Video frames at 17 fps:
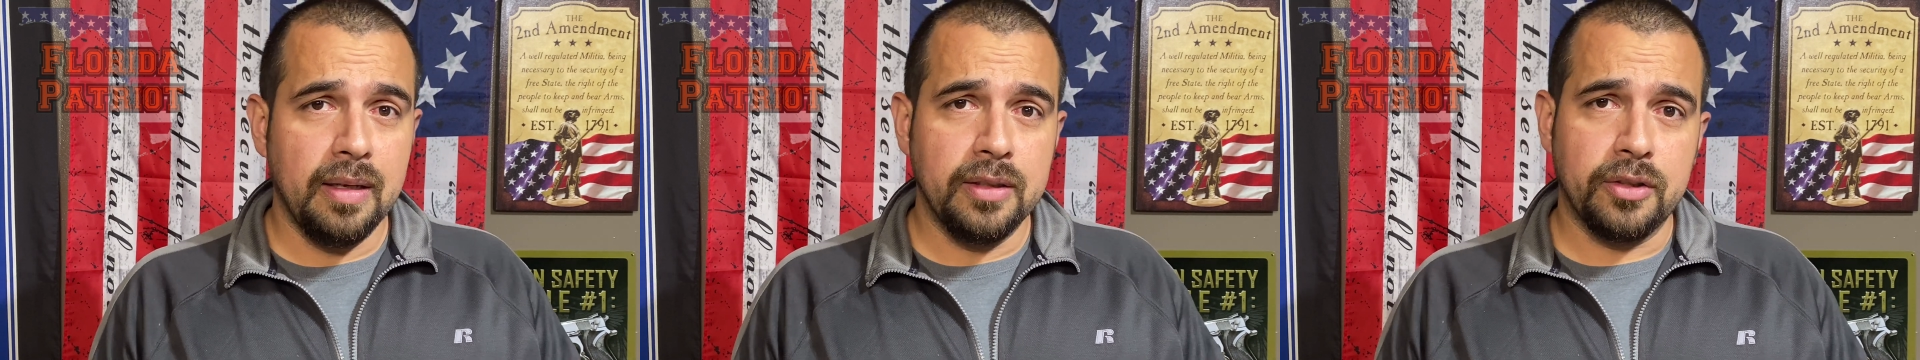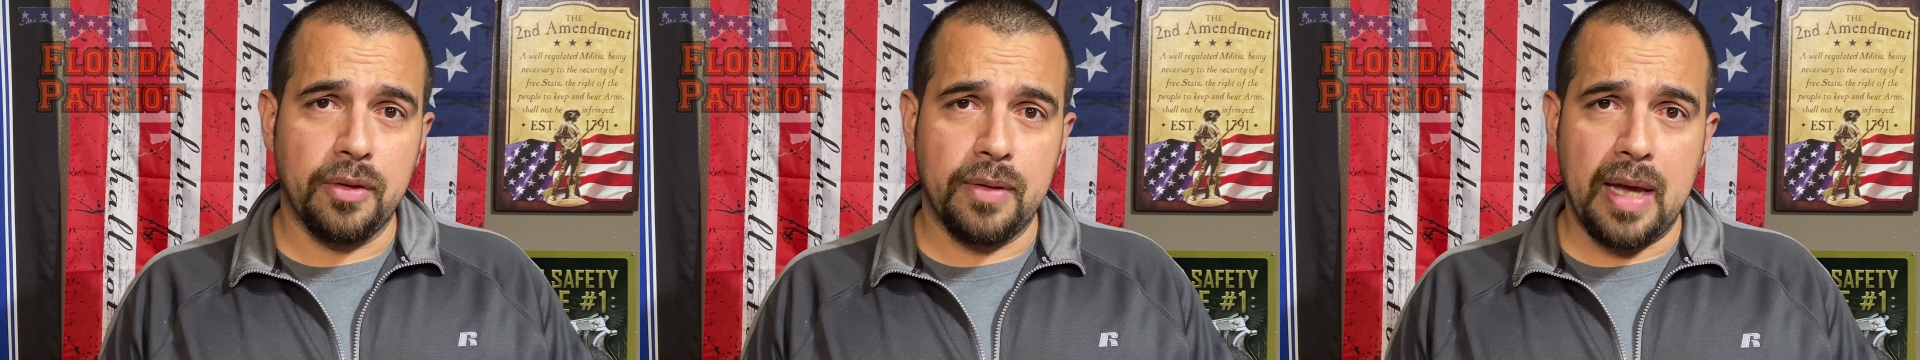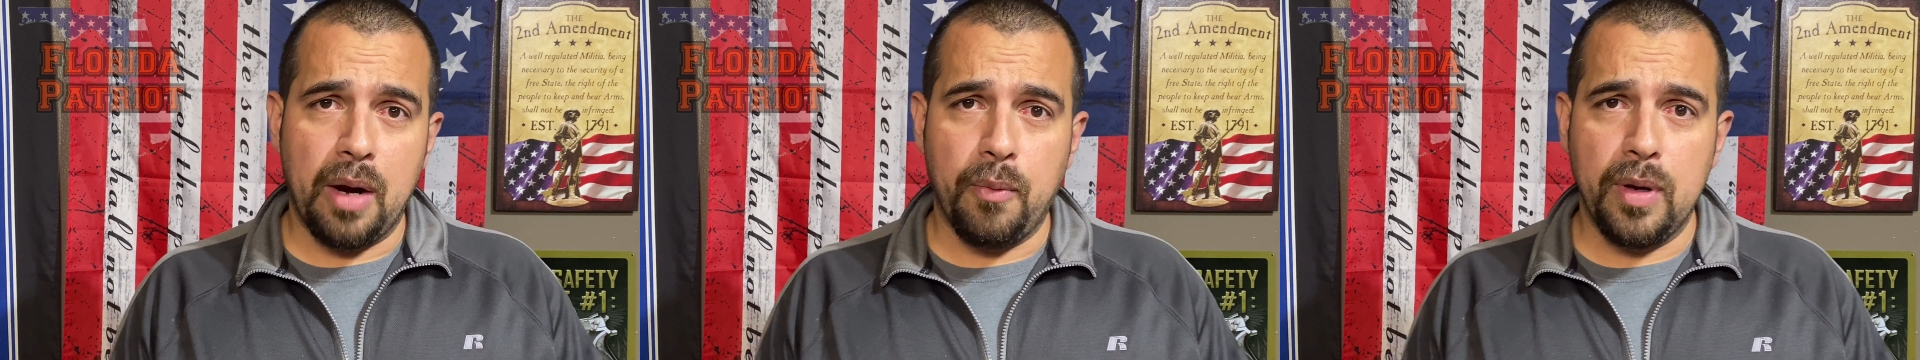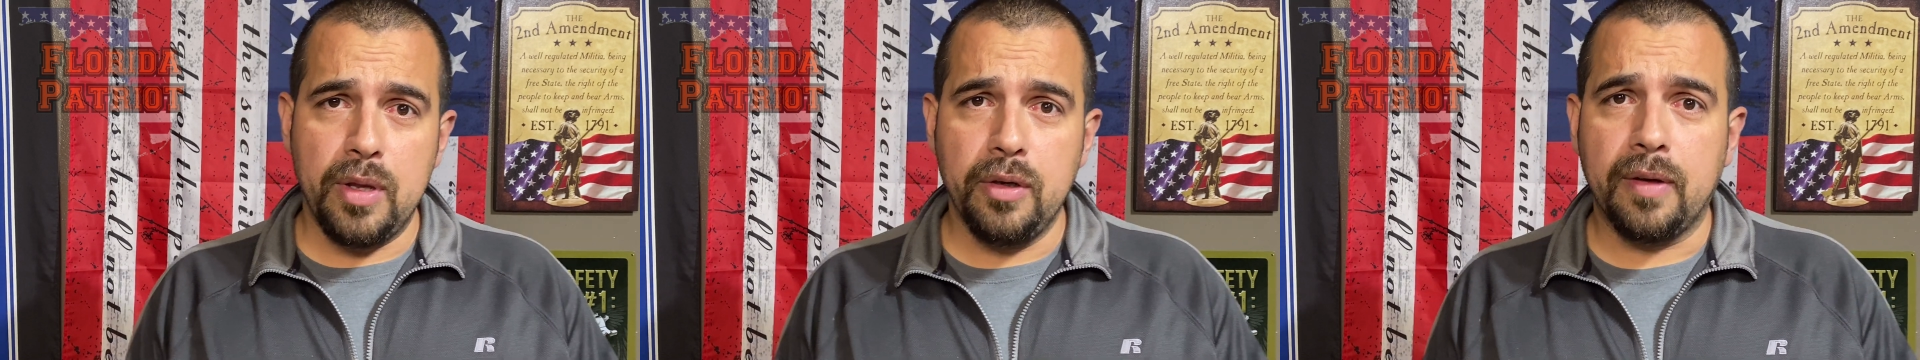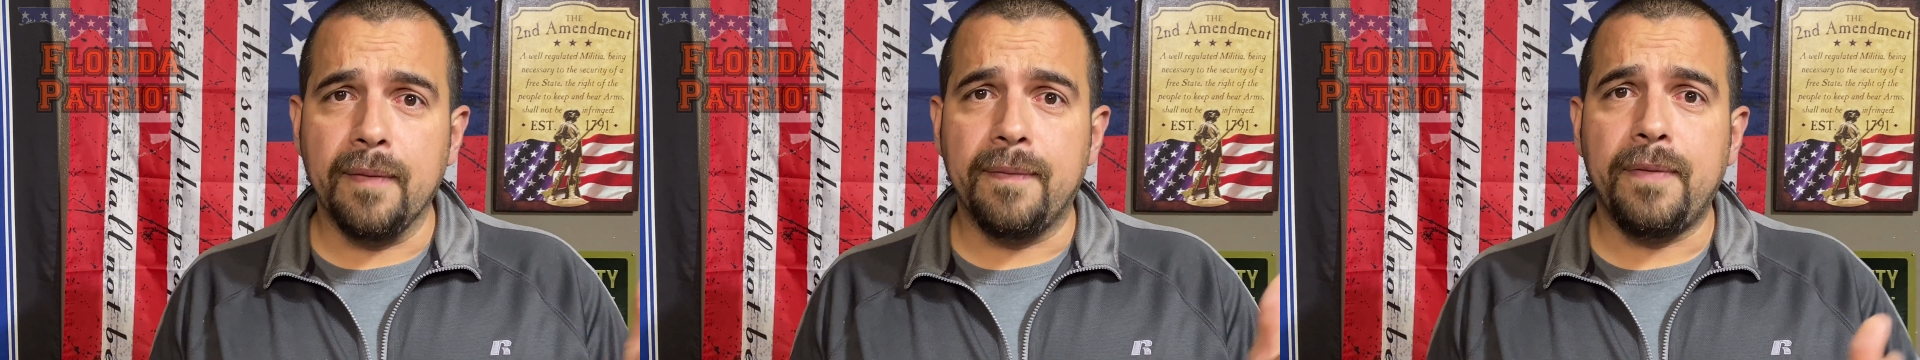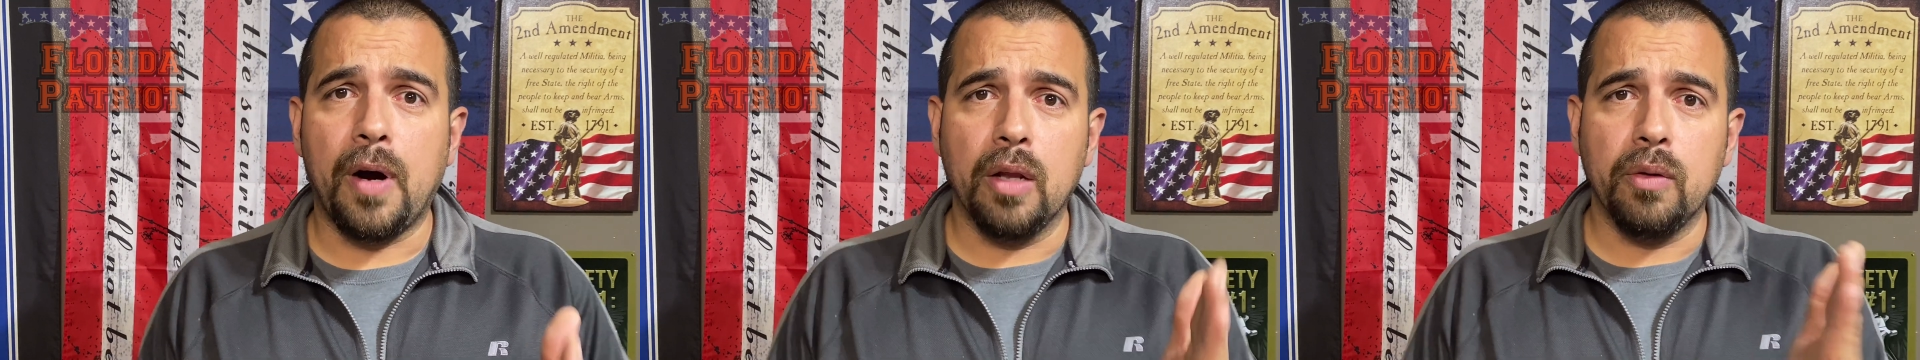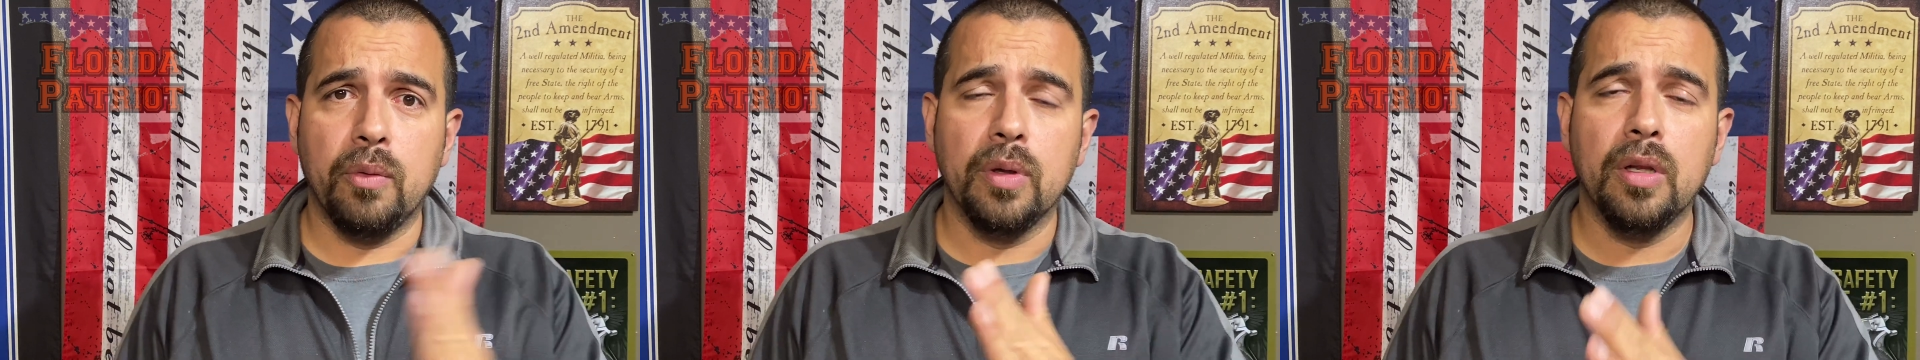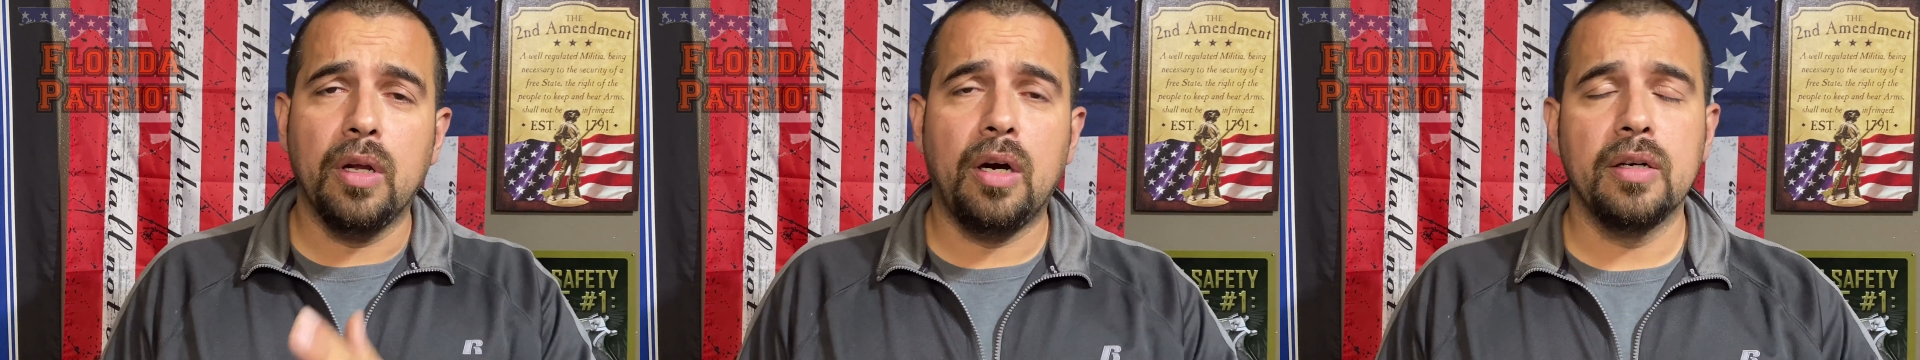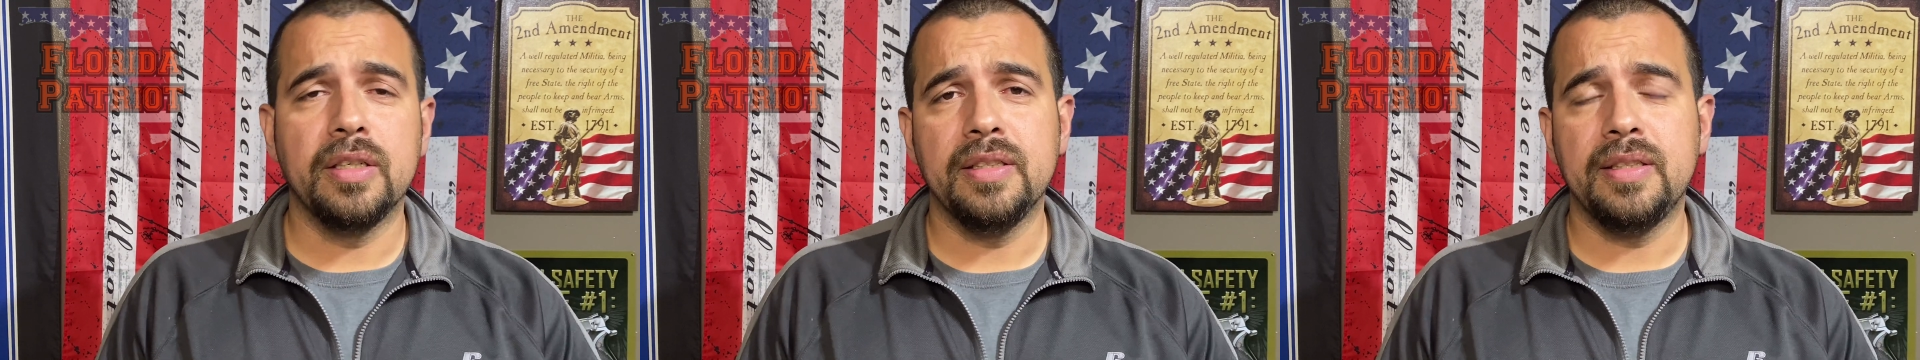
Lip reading: So that way you can follow along